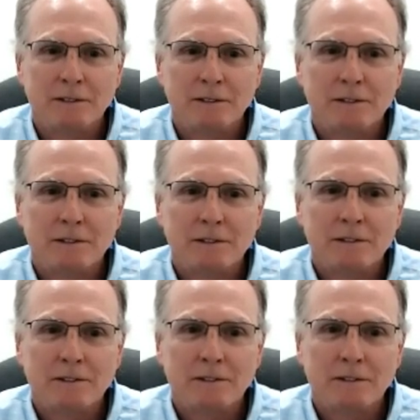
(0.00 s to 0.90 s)

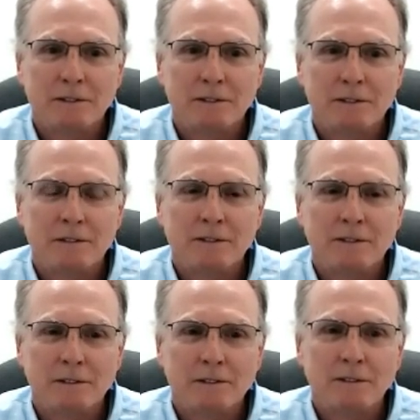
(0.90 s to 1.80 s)

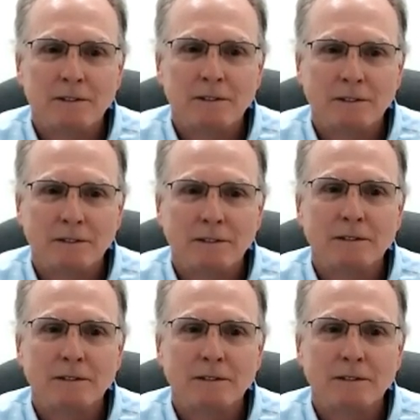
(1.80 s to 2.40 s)
The person shown says nothing.